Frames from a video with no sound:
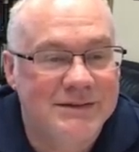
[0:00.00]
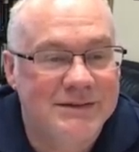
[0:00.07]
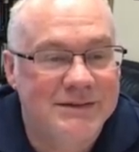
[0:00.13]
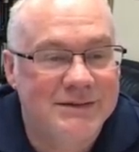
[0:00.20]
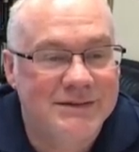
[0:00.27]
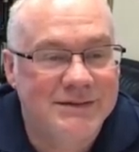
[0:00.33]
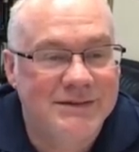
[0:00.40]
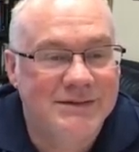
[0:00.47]

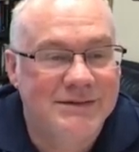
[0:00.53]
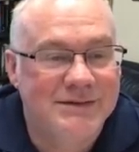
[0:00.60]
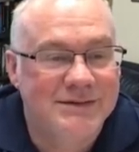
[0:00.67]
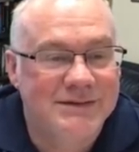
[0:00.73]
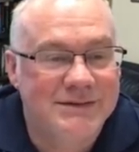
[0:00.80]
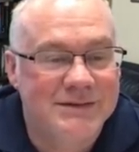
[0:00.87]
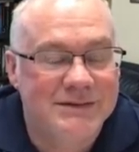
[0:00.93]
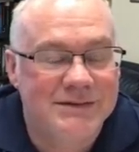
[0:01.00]

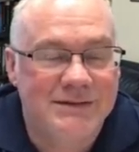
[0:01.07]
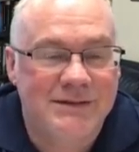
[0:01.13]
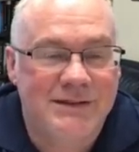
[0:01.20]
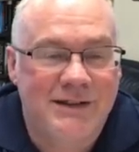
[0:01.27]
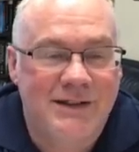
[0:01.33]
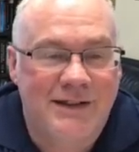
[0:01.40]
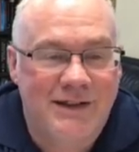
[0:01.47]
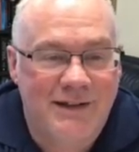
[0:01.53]

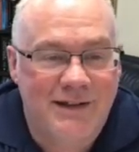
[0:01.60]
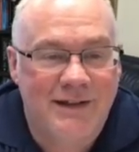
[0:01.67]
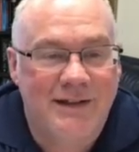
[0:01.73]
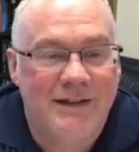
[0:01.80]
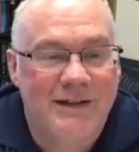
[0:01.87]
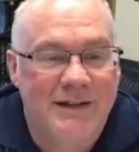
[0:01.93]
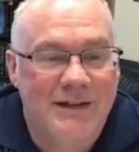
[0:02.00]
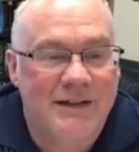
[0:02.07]

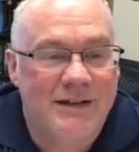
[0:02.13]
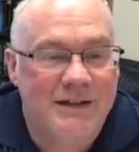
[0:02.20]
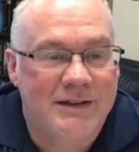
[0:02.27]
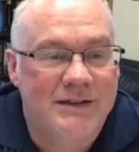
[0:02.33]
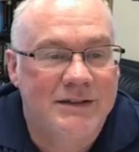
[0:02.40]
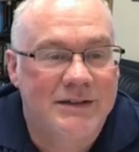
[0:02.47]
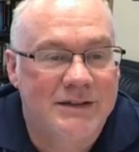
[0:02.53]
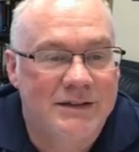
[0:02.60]

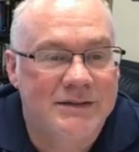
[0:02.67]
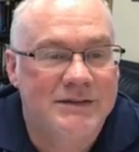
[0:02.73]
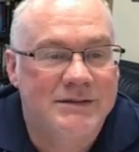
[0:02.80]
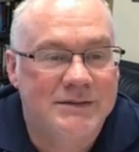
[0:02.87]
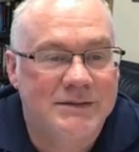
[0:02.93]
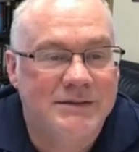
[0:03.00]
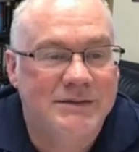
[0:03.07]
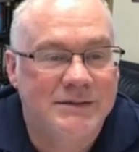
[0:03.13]

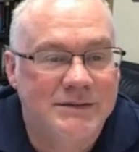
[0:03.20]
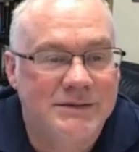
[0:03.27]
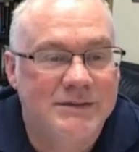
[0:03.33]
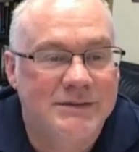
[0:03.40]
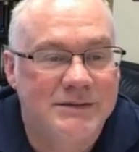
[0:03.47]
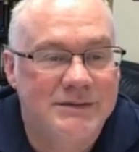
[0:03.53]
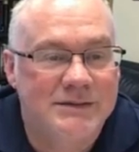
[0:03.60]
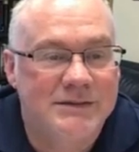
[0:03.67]

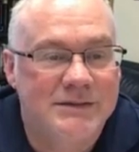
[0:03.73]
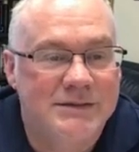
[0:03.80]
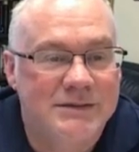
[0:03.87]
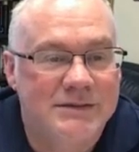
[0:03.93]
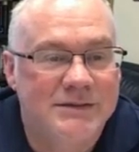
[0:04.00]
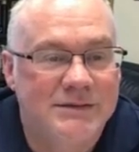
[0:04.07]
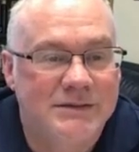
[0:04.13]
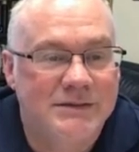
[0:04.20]

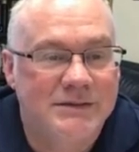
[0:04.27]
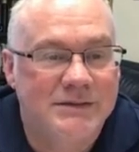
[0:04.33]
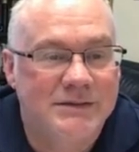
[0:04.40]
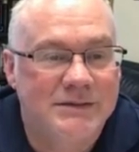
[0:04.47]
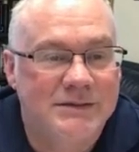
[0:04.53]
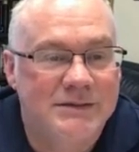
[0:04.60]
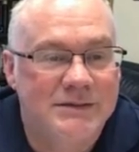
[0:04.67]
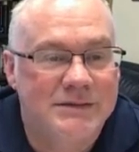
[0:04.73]

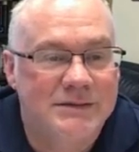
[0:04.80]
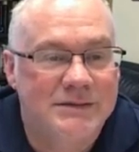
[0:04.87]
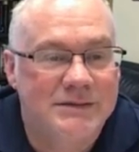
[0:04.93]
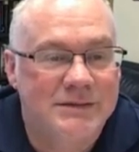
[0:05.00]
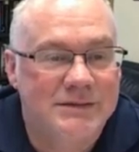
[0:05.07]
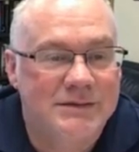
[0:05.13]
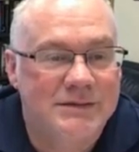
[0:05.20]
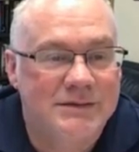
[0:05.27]

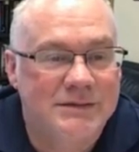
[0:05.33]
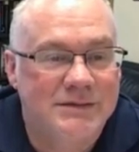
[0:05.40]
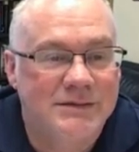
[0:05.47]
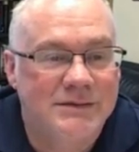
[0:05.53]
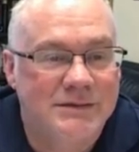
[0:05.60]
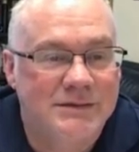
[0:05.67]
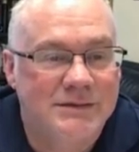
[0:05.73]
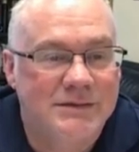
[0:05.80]

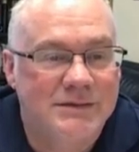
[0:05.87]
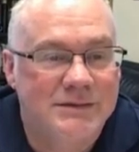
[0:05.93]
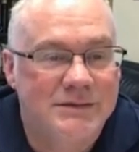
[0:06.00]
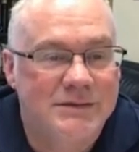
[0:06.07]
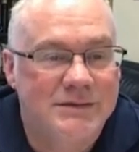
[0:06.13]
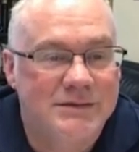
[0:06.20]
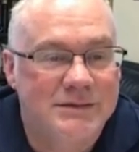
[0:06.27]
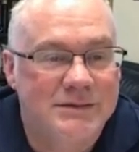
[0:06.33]

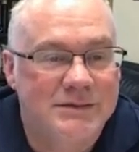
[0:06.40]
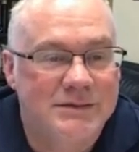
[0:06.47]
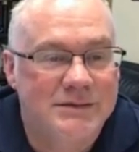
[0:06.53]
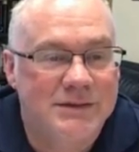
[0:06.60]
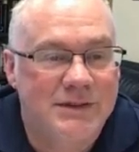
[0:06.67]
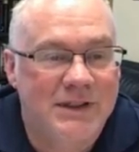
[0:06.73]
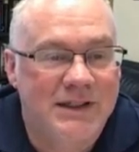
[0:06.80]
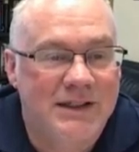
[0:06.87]

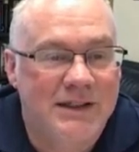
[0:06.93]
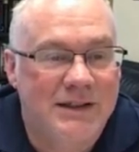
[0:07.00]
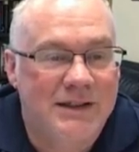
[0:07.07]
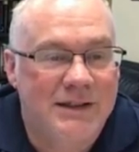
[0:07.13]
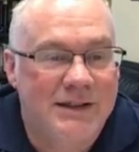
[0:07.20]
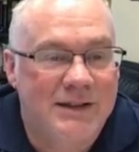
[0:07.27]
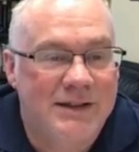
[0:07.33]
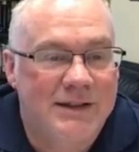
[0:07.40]

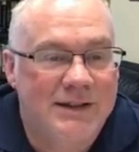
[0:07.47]
(silent)